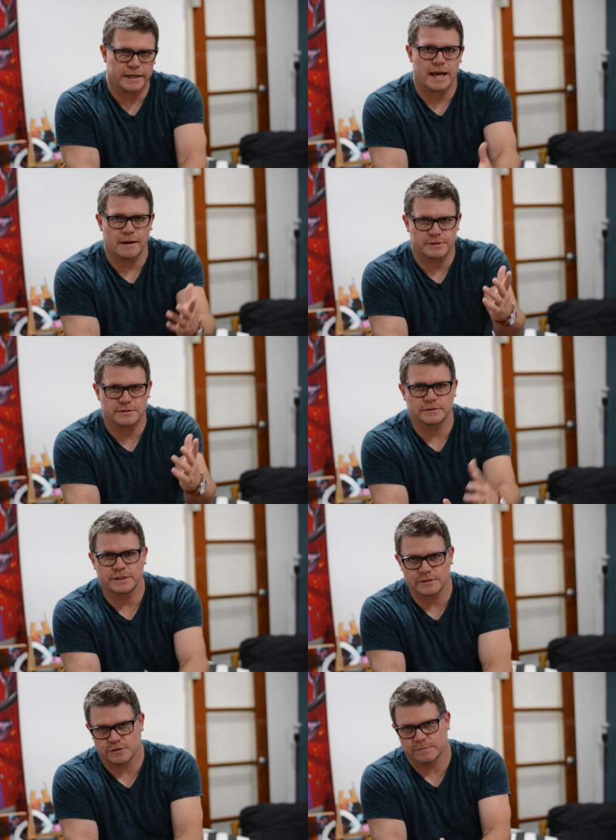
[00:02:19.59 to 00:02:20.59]
Yeah, we still
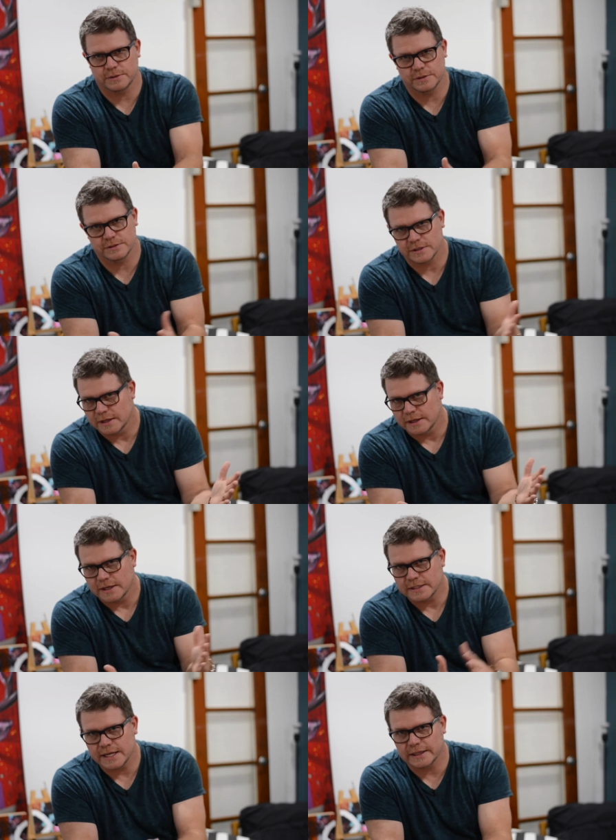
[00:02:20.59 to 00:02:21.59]
need interpreters.
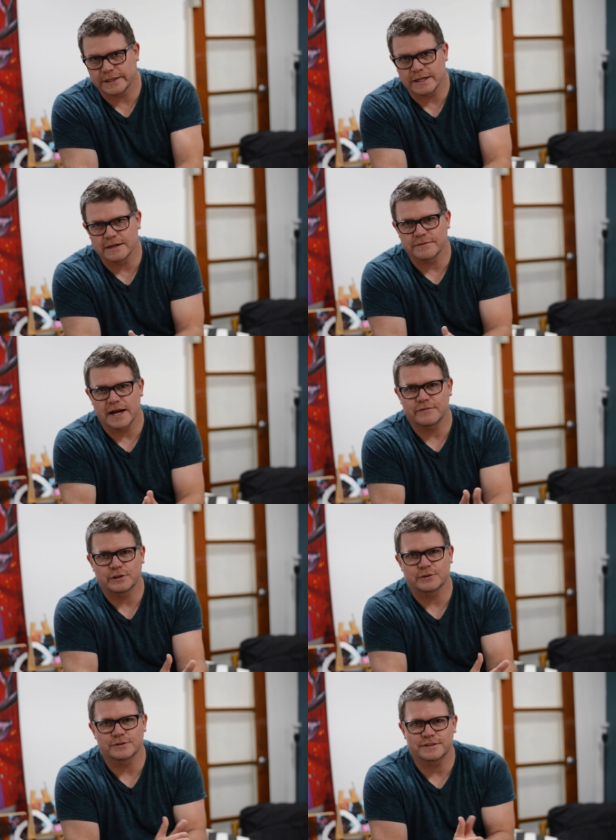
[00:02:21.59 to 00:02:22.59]
Sadly enough, I
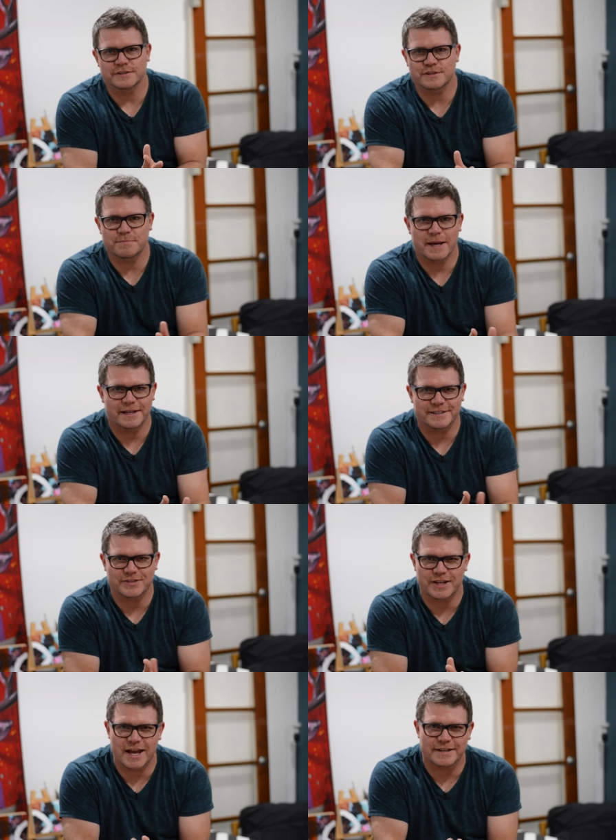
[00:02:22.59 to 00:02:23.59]
haven't learned
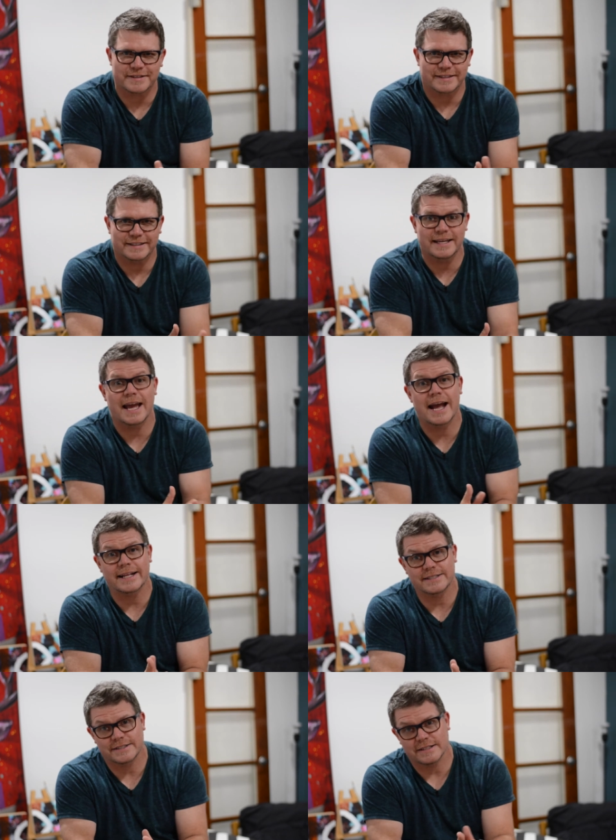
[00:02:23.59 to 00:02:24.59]
Spanish yet.
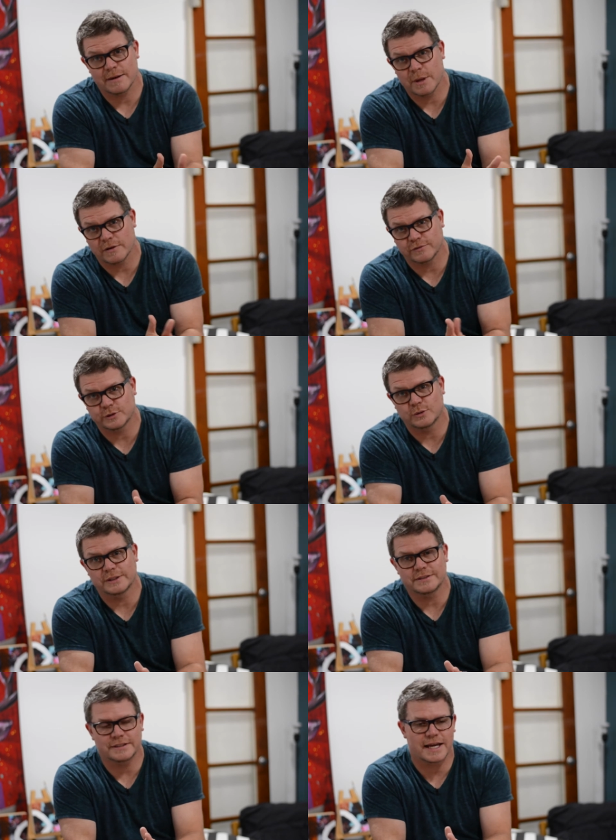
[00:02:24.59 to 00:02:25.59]
Yet. I'm not
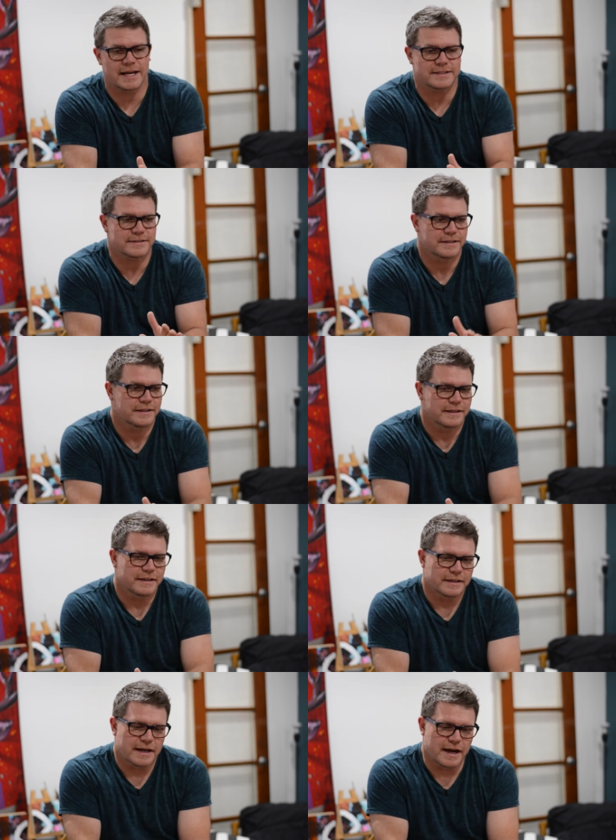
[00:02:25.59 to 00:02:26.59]
fluent yet.
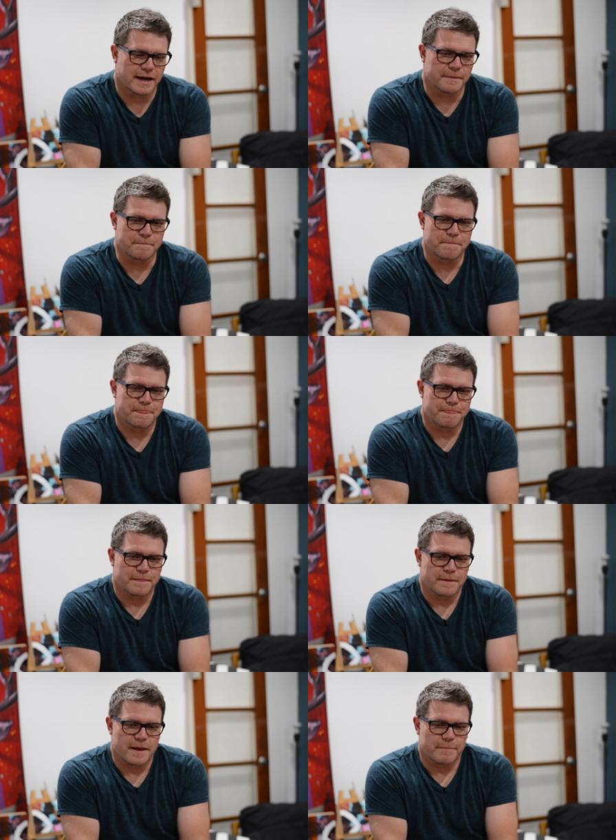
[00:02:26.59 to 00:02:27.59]
But
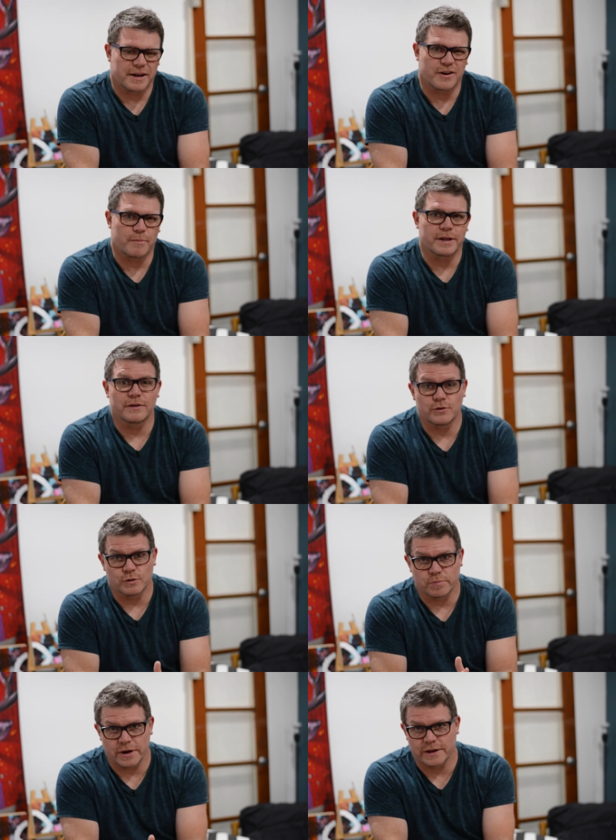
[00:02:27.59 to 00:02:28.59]
I know many of you
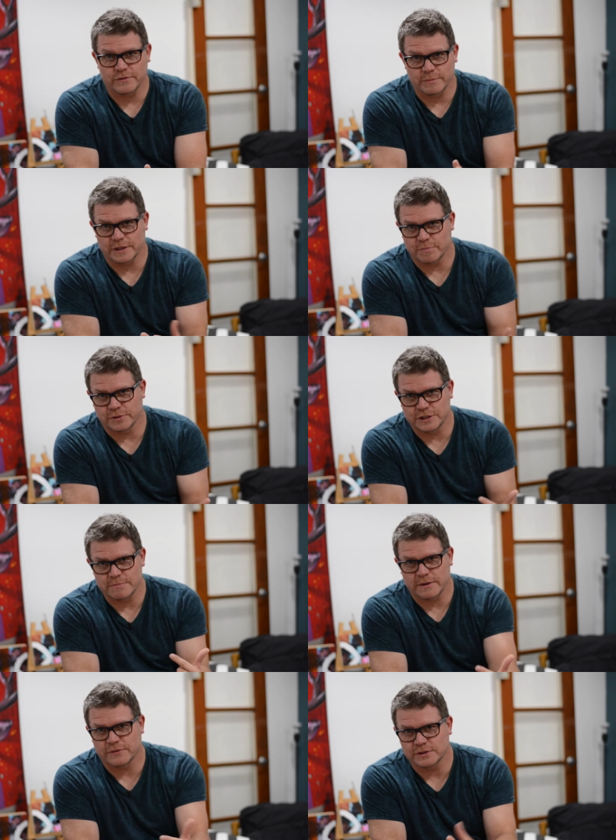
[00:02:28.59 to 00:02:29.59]
are praying for me to preach
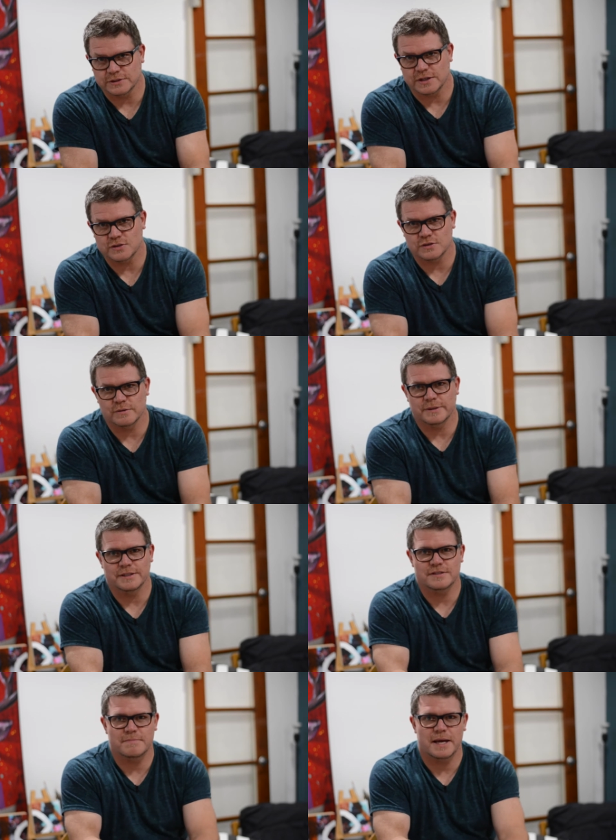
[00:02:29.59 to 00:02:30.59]
my first sermon
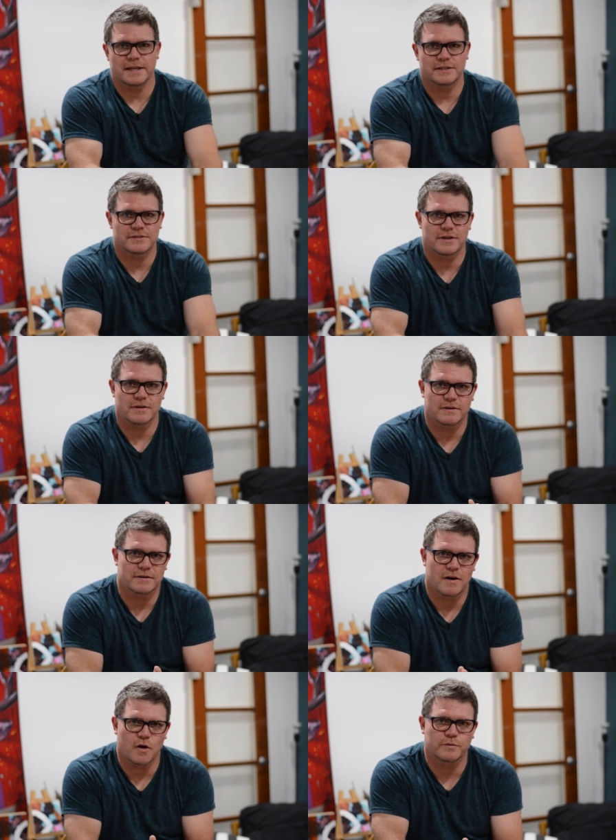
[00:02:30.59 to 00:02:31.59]
in Spanish, so
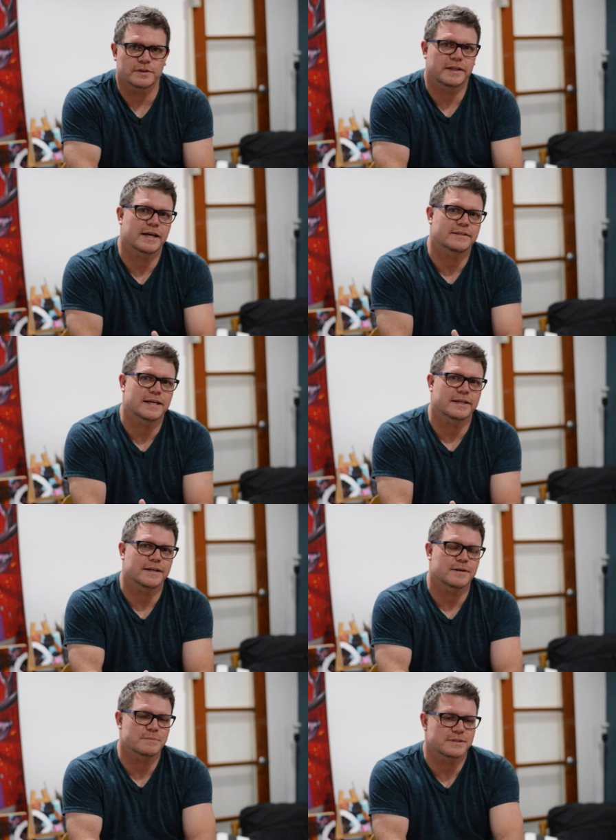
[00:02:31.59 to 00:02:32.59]
hopefully that day
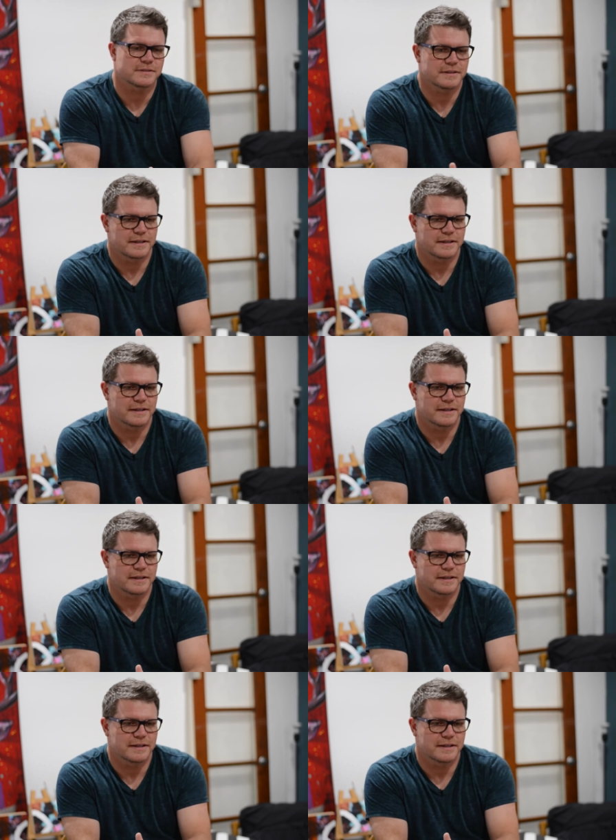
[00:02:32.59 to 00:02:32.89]
comes.